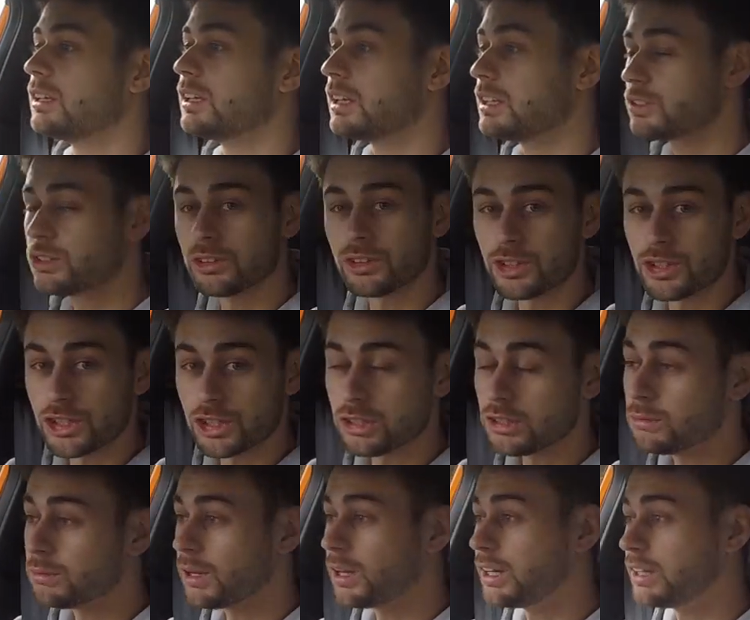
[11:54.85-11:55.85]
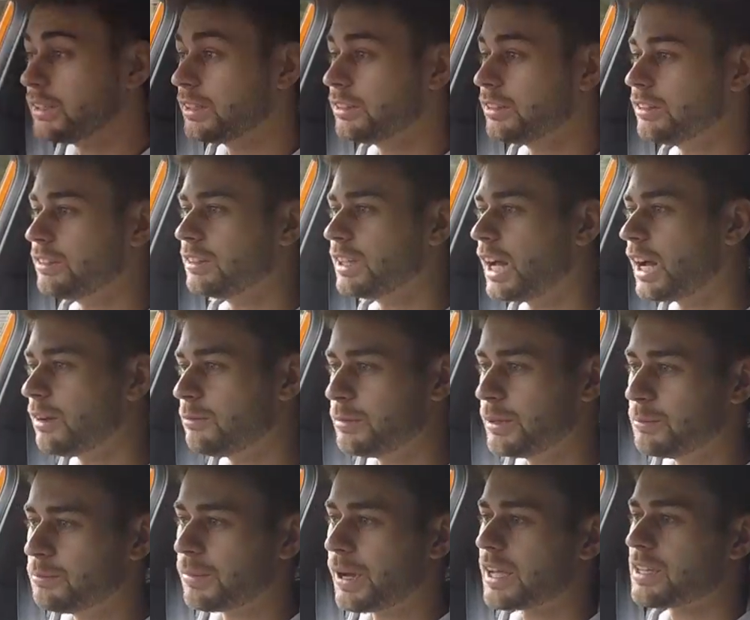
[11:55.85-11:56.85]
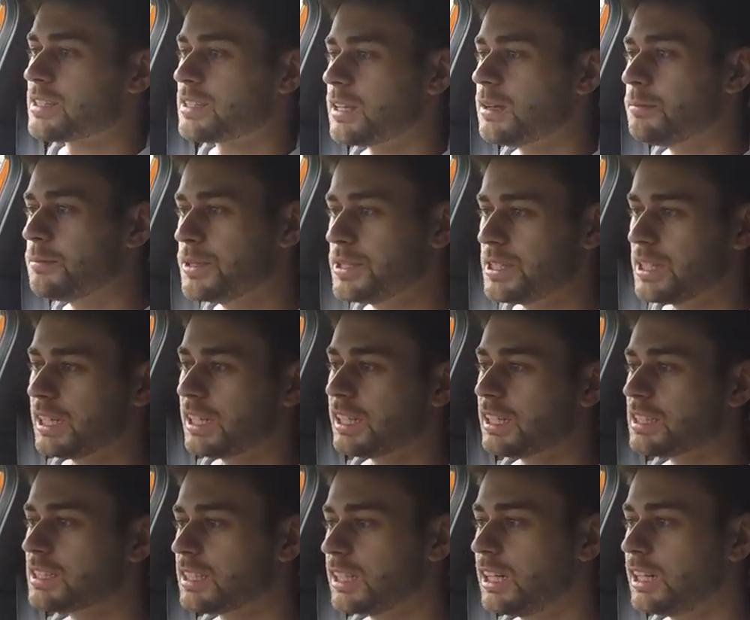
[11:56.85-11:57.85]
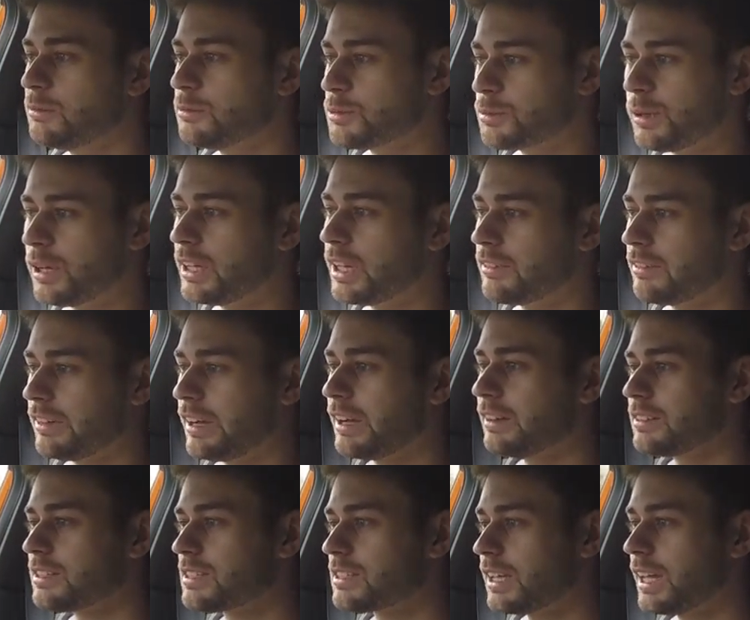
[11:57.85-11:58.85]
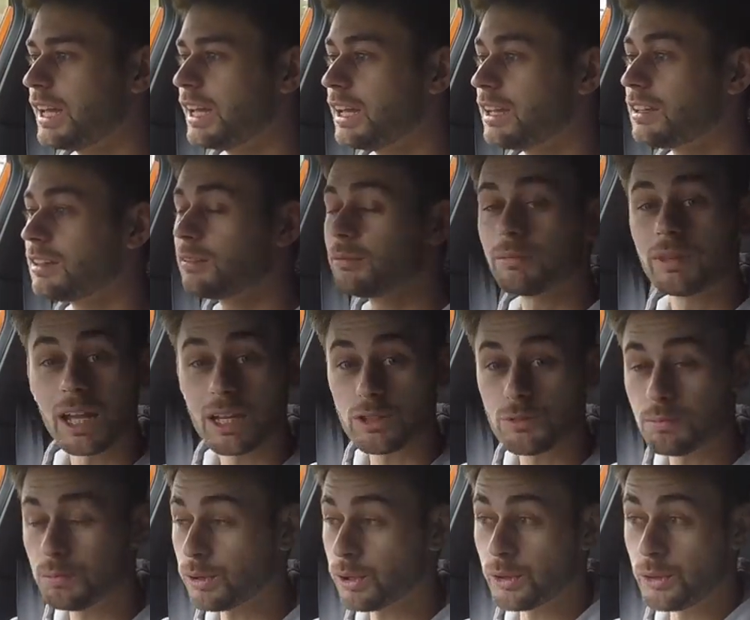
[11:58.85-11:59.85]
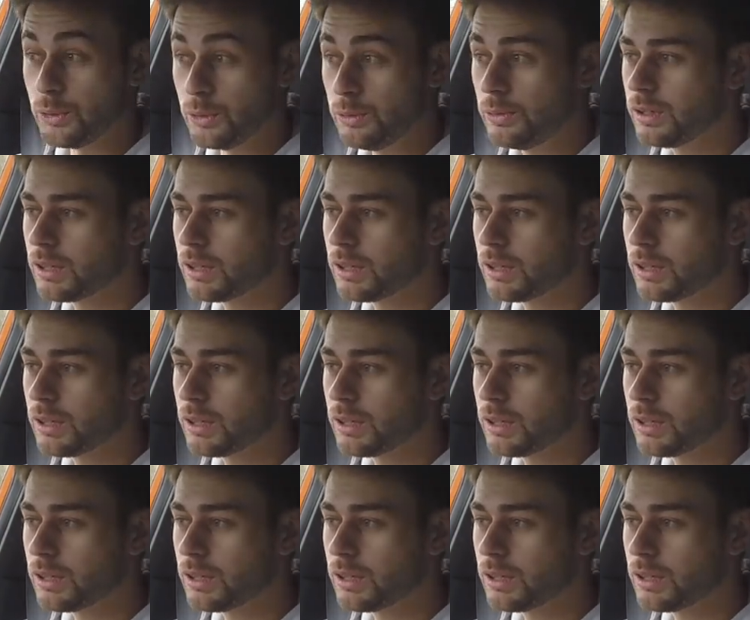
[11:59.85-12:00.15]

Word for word: It's on the tube line, I know that. I've been past it a bazillion times, but I never know how to say it. That's blue,